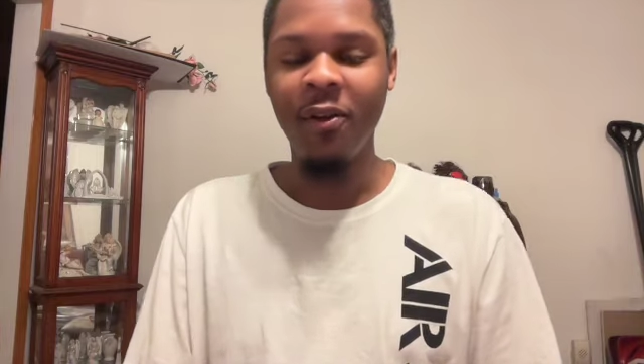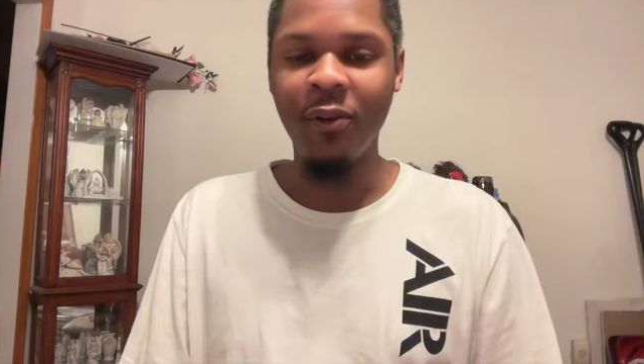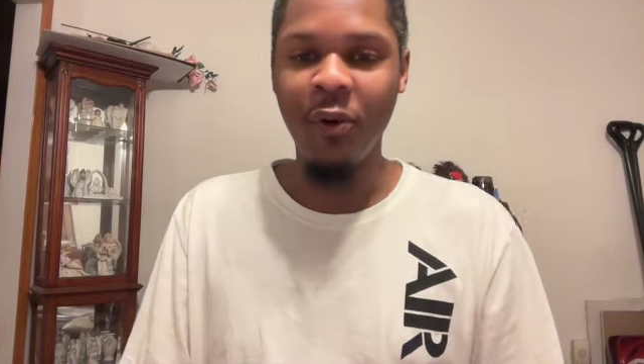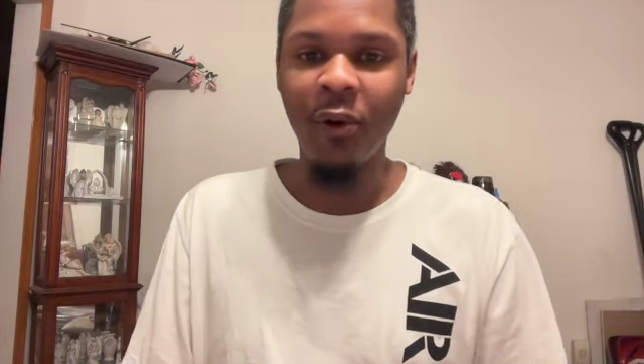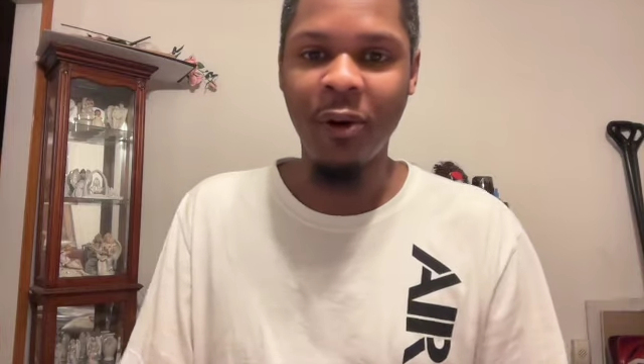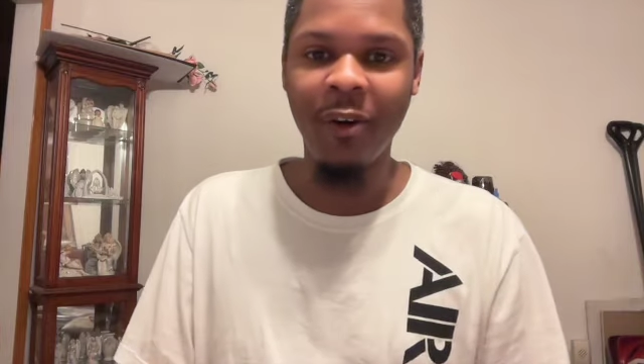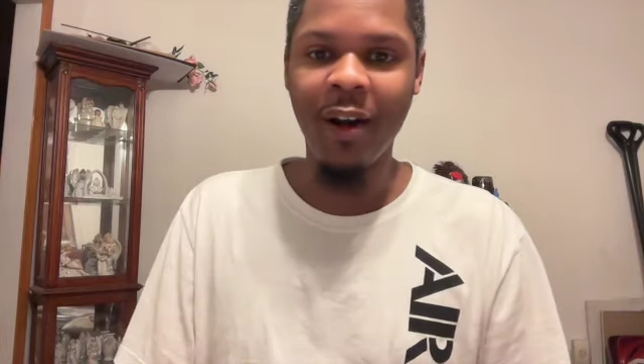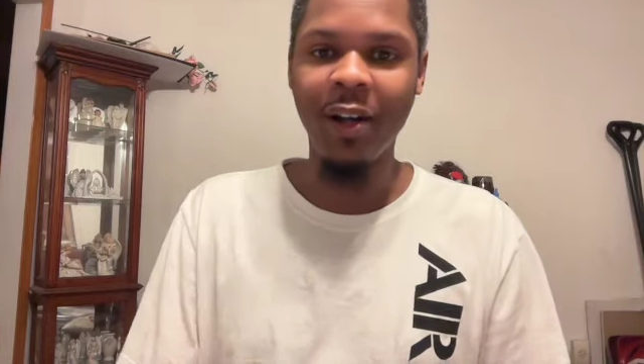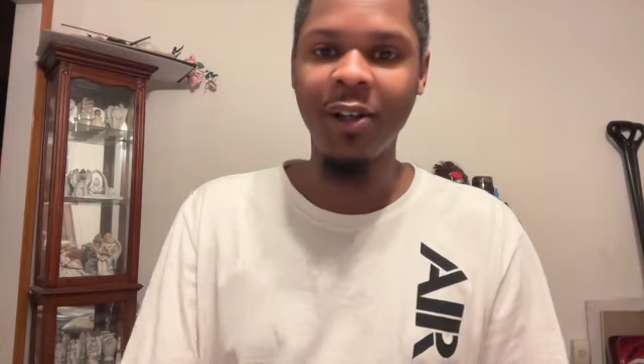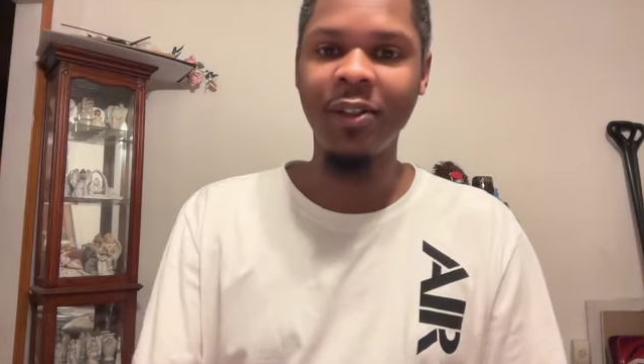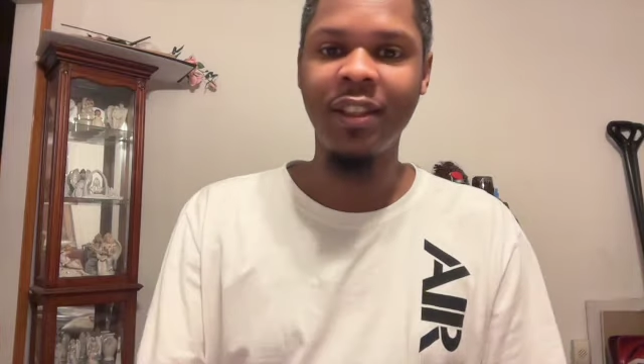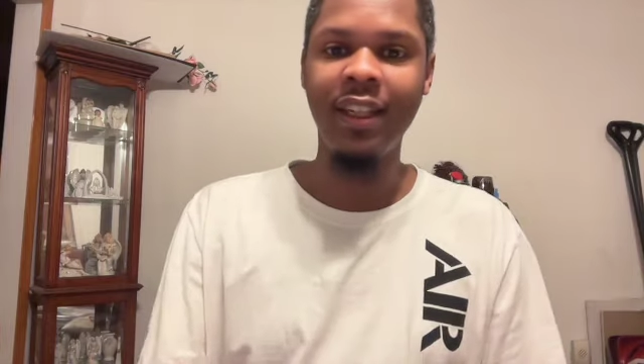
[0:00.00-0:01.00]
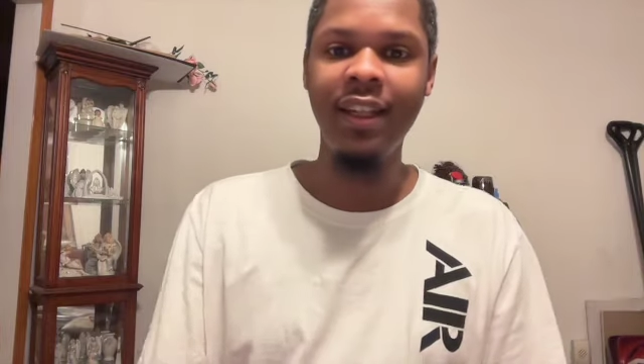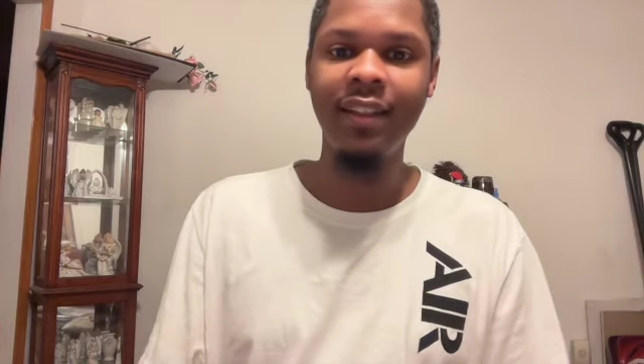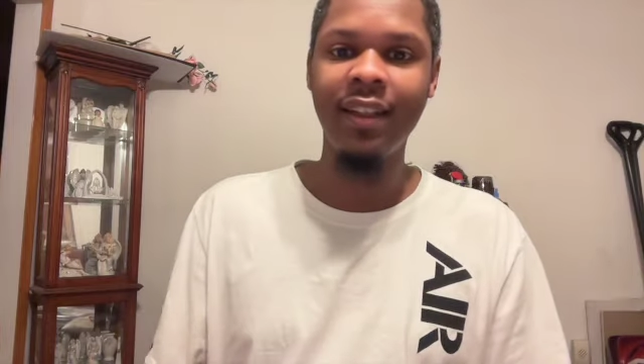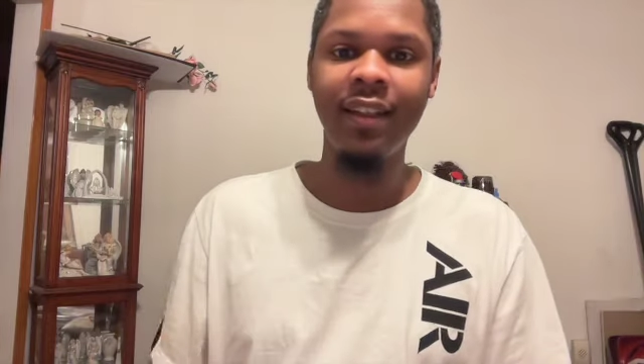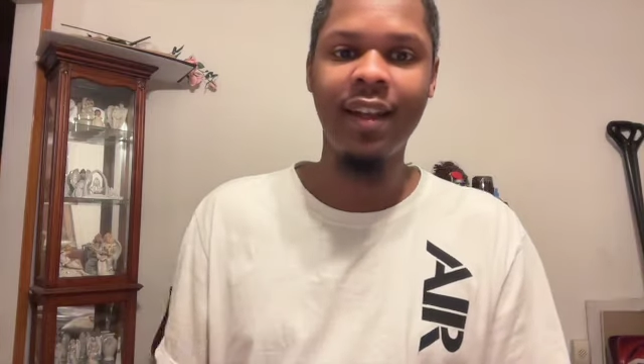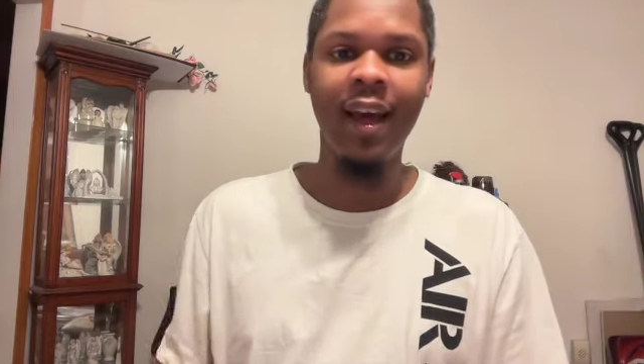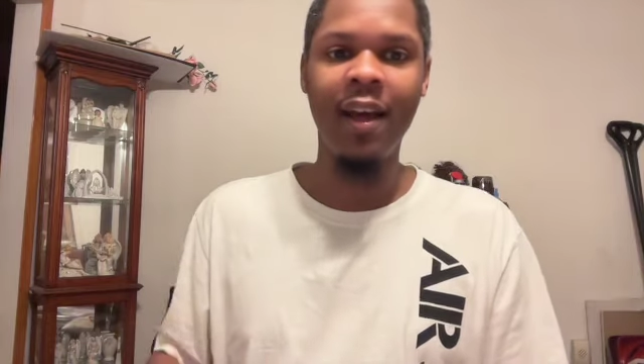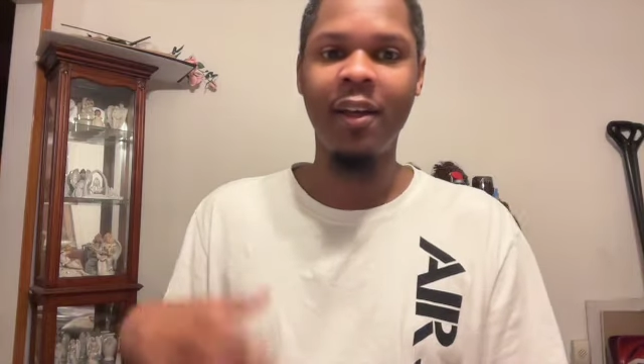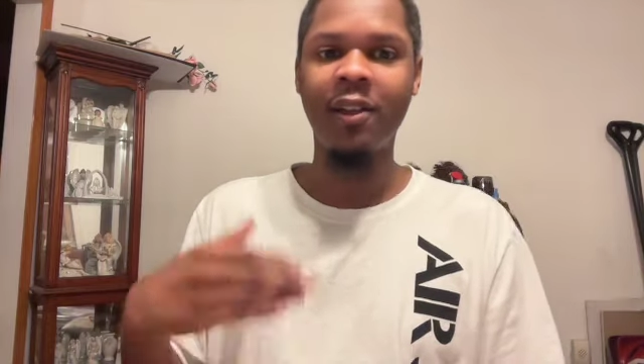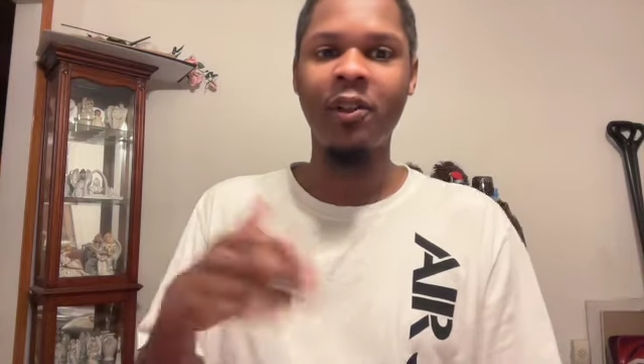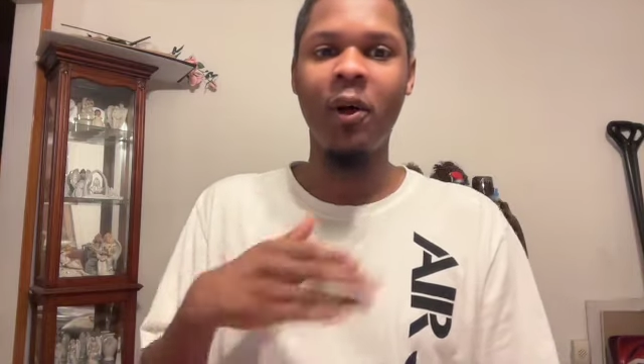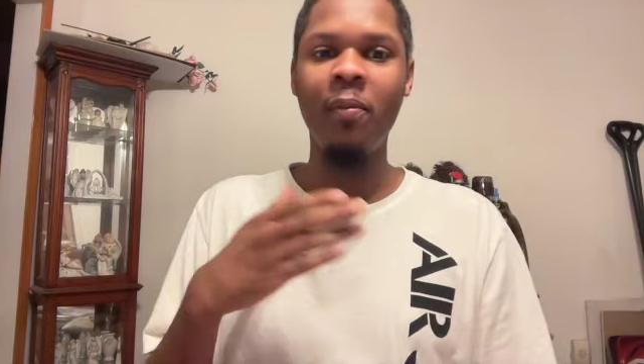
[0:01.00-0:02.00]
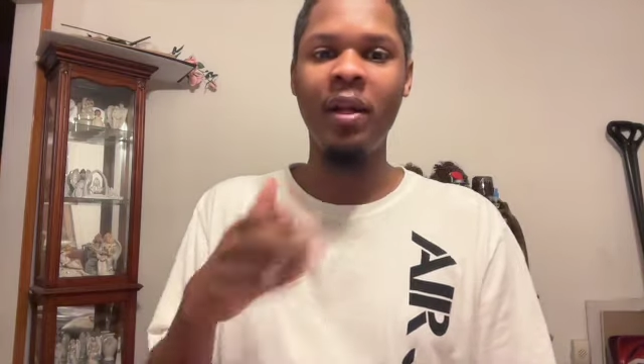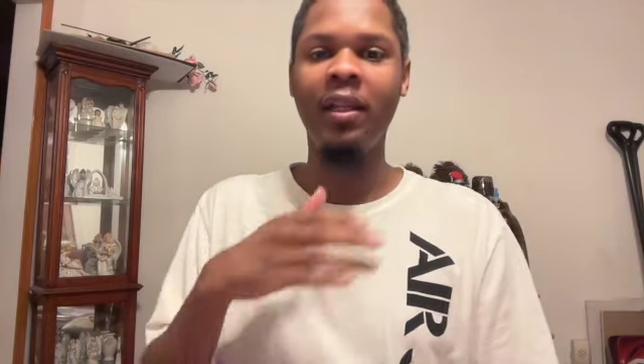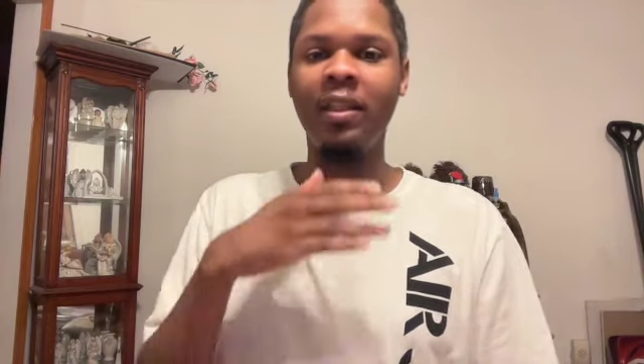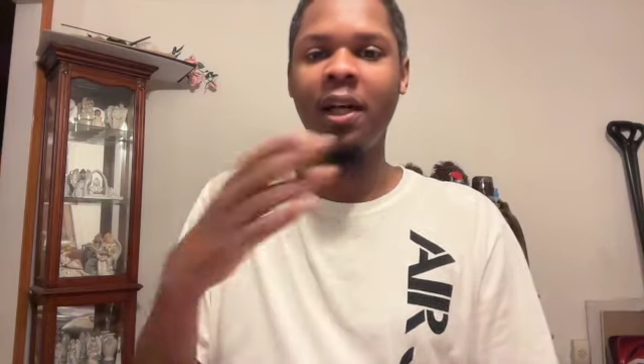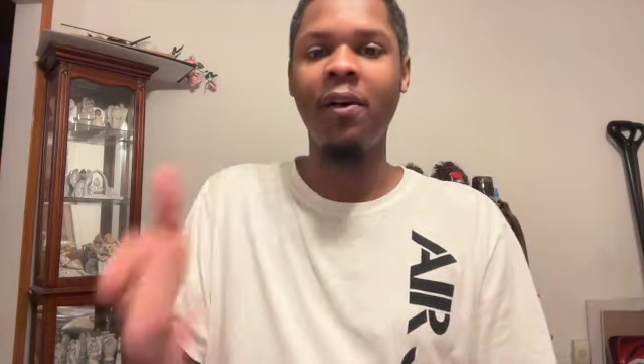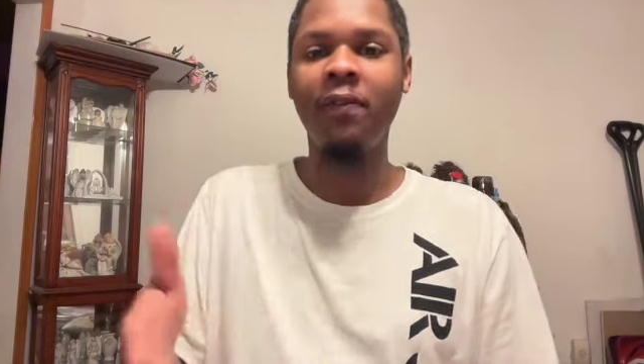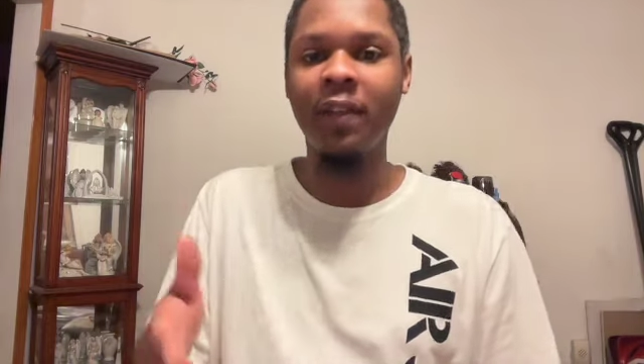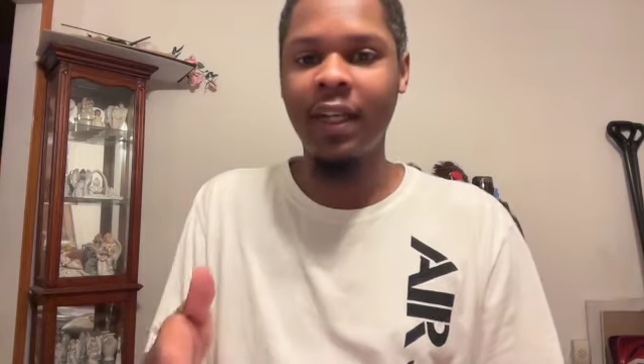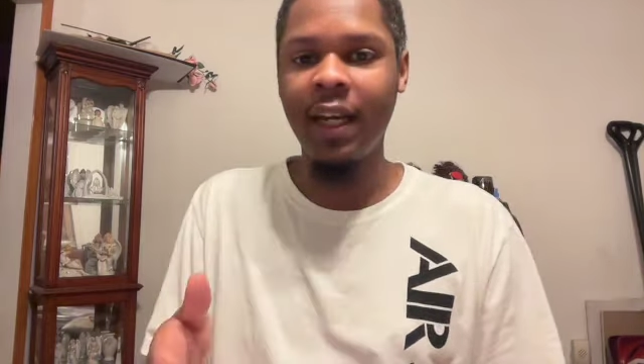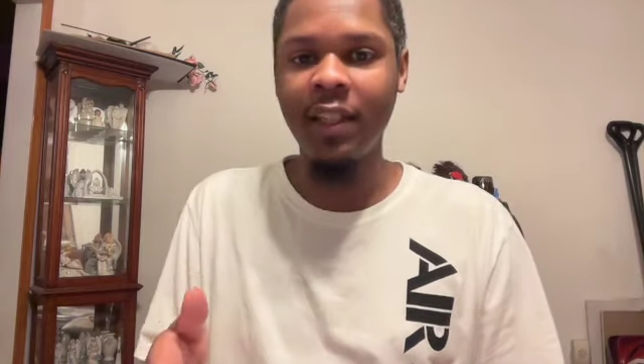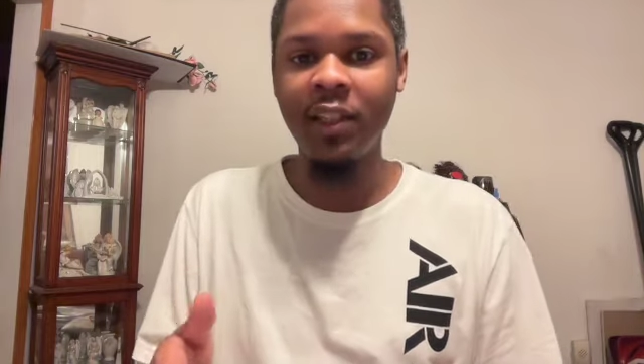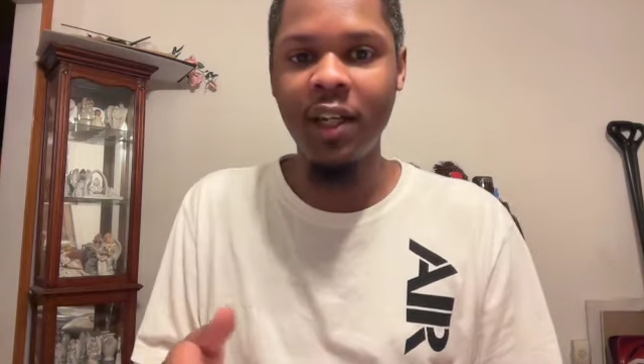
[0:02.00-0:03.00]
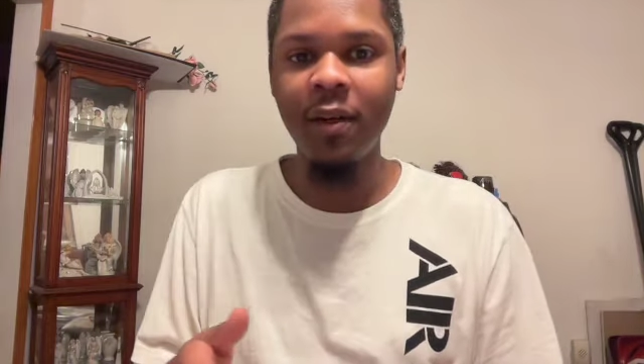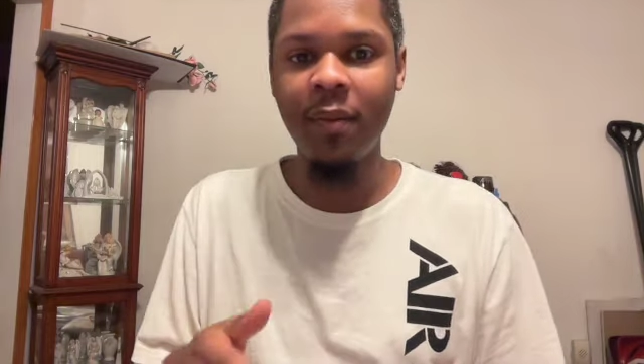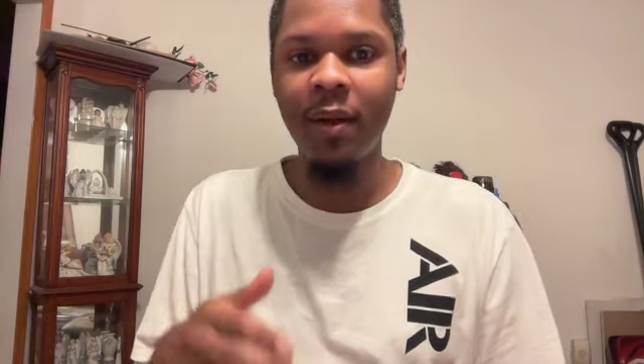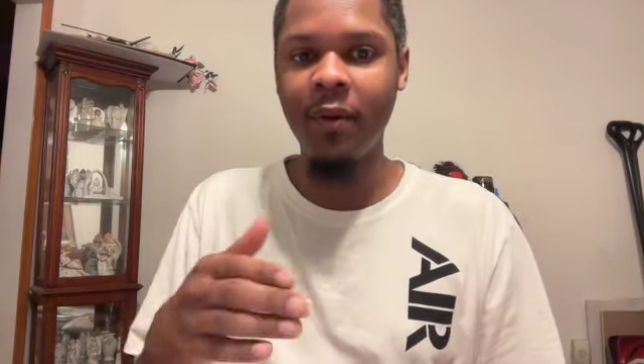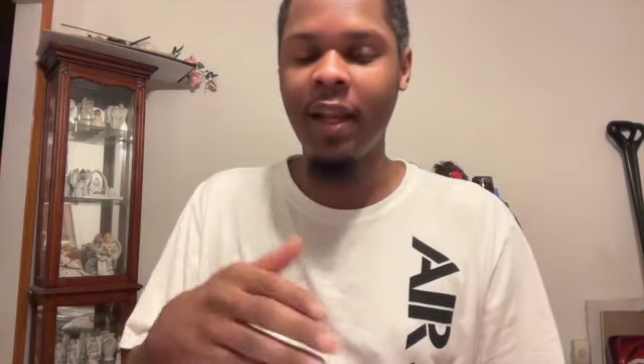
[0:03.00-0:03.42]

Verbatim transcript: during the regular season that is gonna be tough to catch up